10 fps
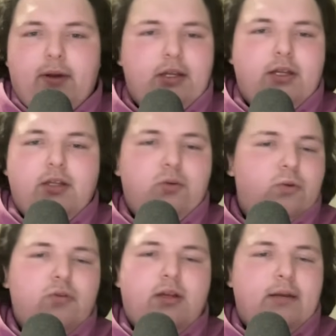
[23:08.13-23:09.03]
And
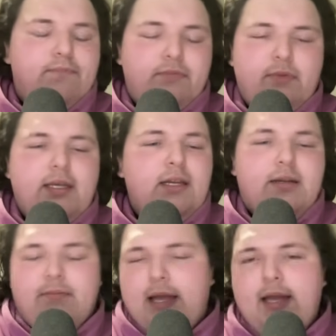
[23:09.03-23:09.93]
you can
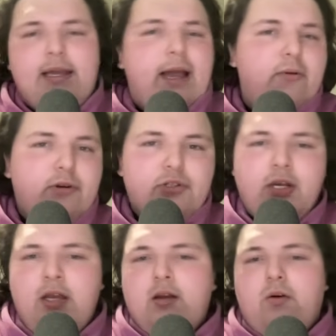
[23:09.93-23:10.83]
need any hours
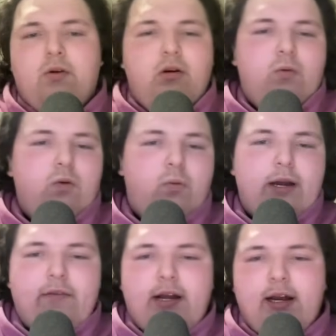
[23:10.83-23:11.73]
or
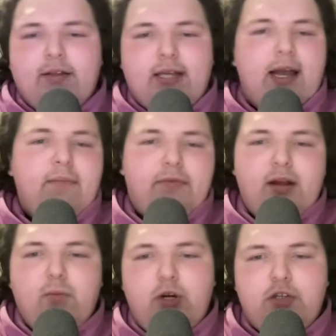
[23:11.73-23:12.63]
whatever kind of time
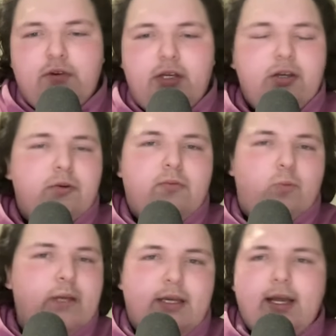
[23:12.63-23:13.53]
frame works for you,
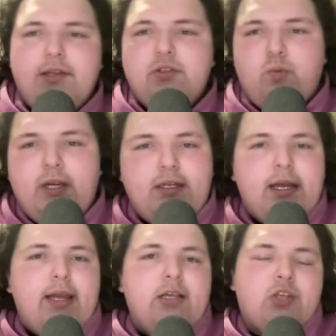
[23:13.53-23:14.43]
weekends,
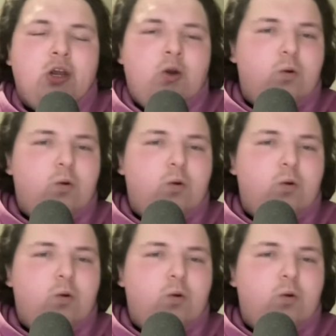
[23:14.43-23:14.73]
weekdays,